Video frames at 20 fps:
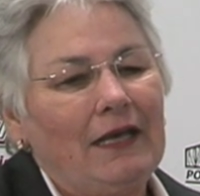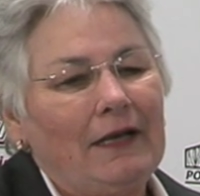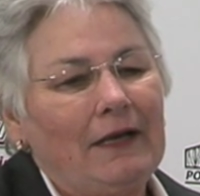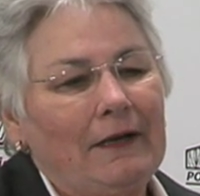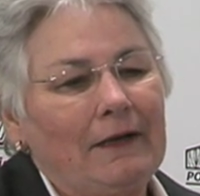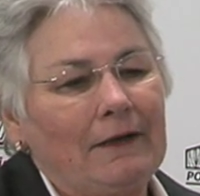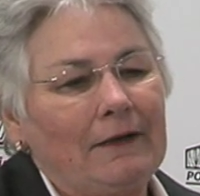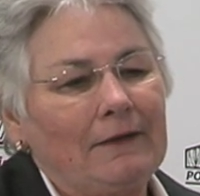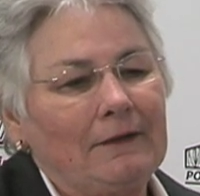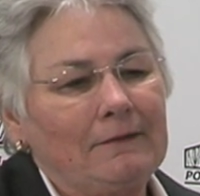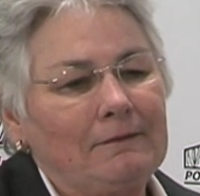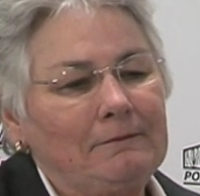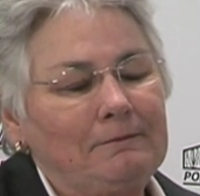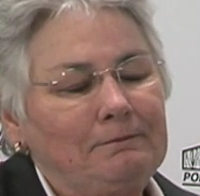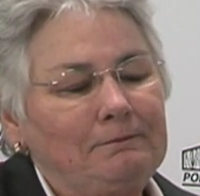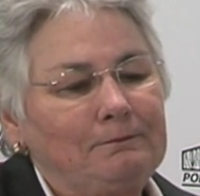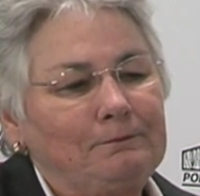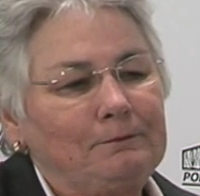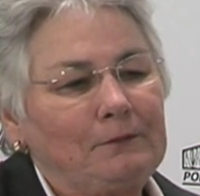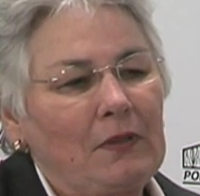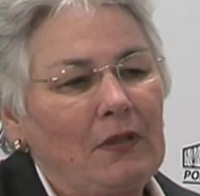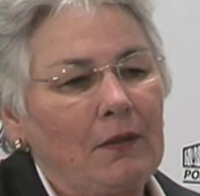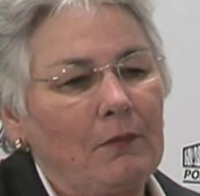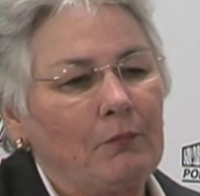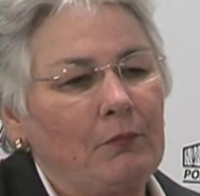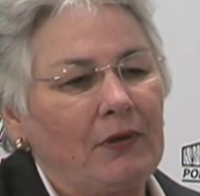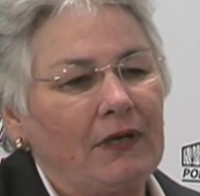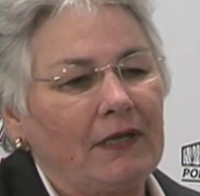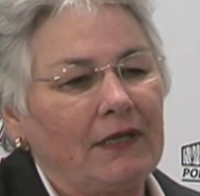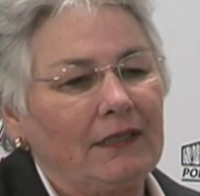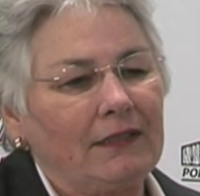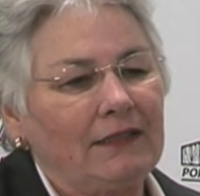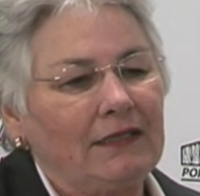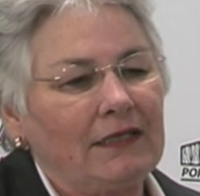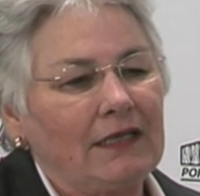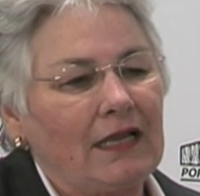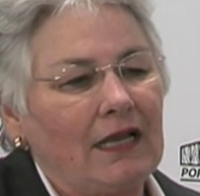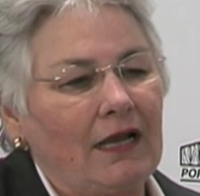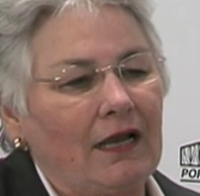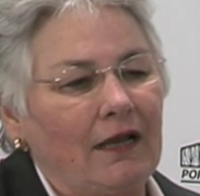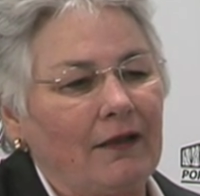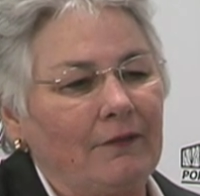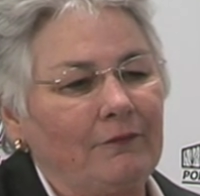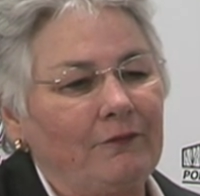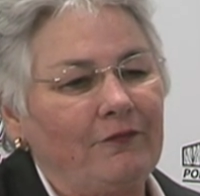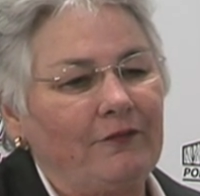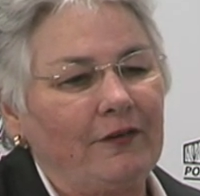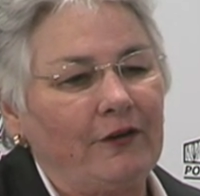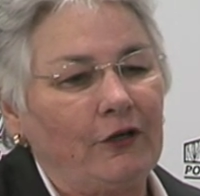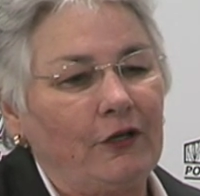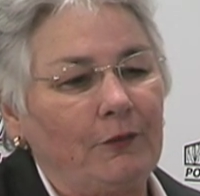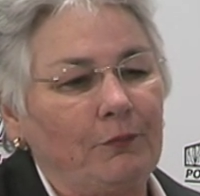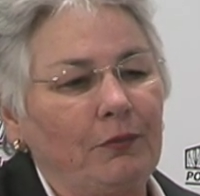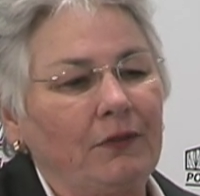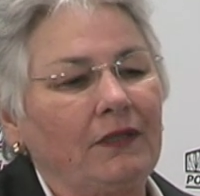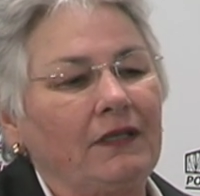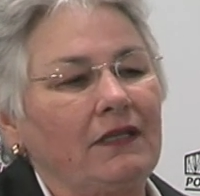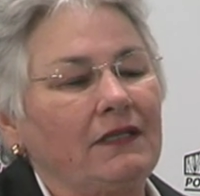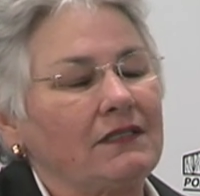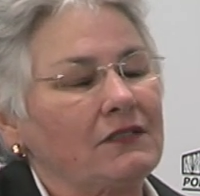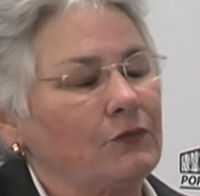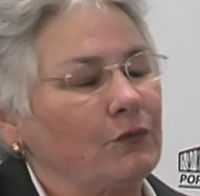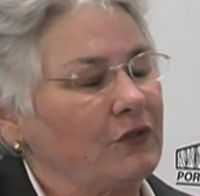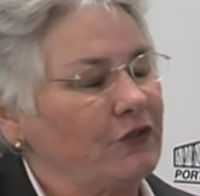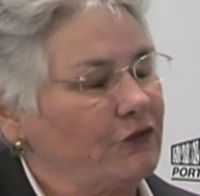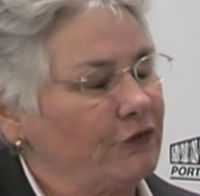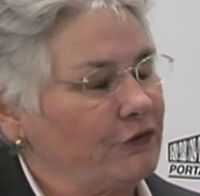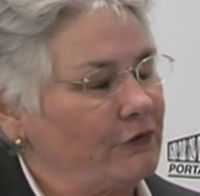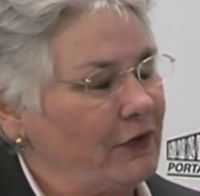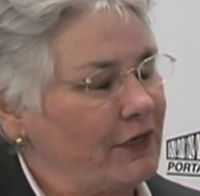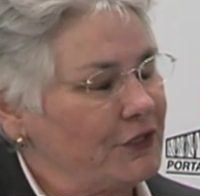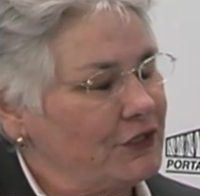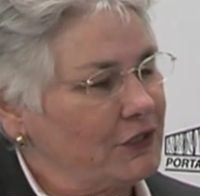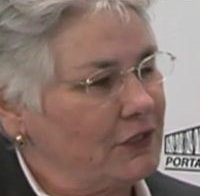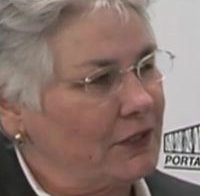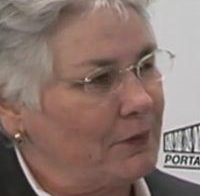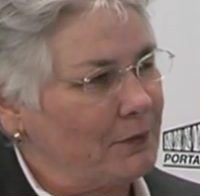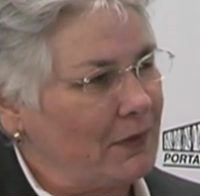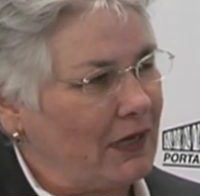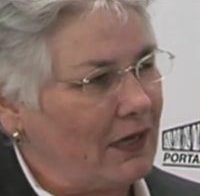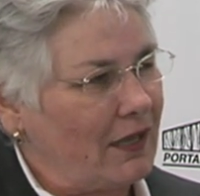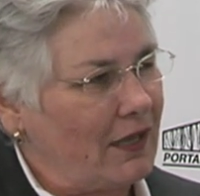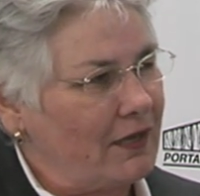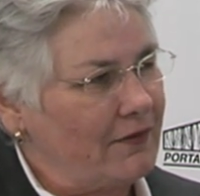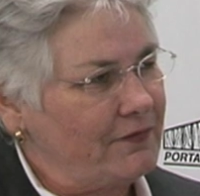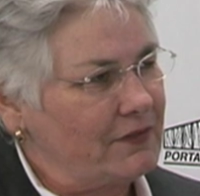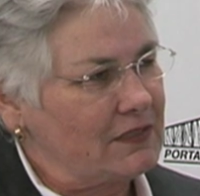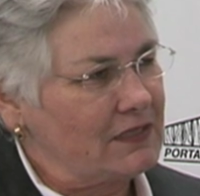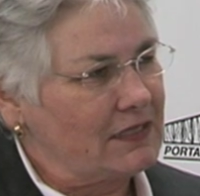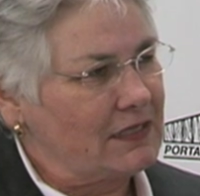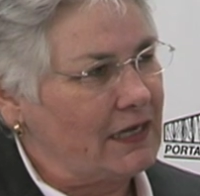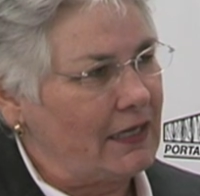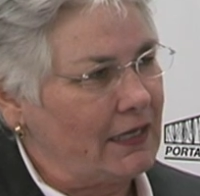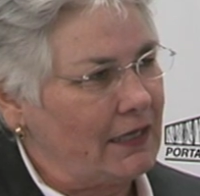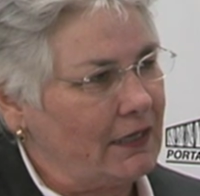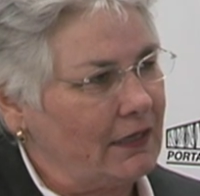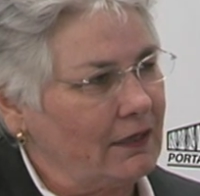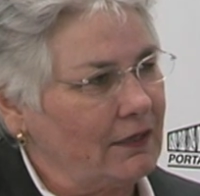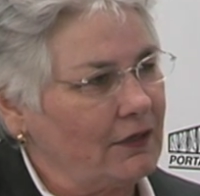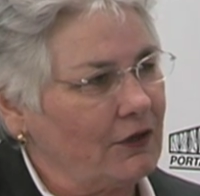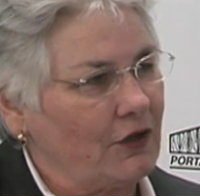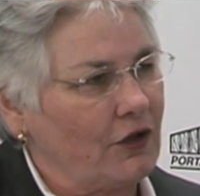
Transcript: Um, but I'm very pleased with the direction that my life has taken.